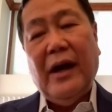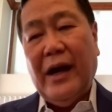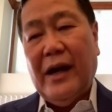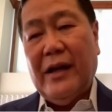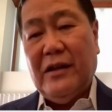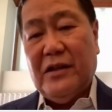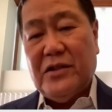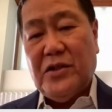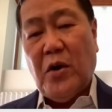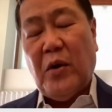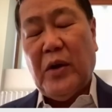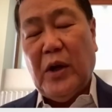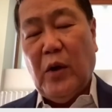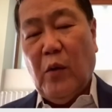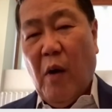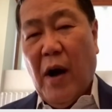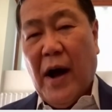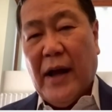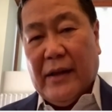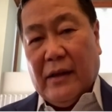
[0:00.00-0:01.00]
and there's only
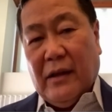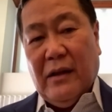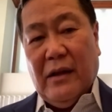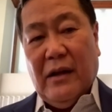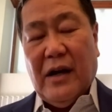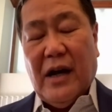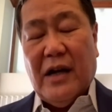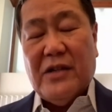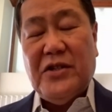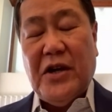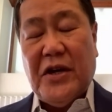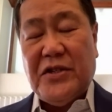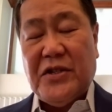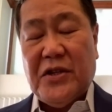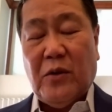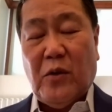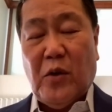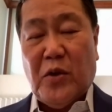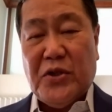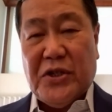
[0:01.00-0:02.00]
one adjacent
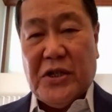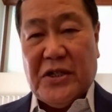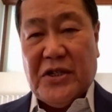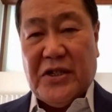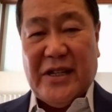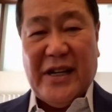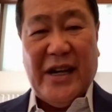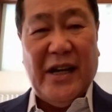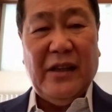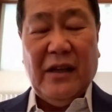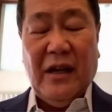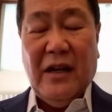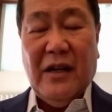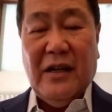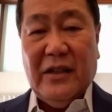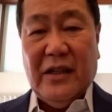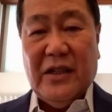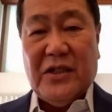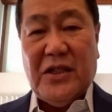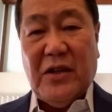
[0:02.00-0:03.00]
coastal state,
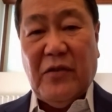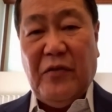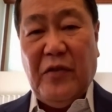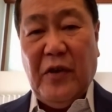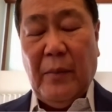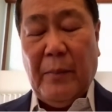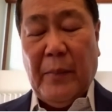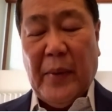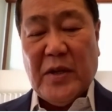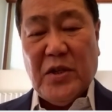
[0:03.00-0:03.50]
that's the Philippines.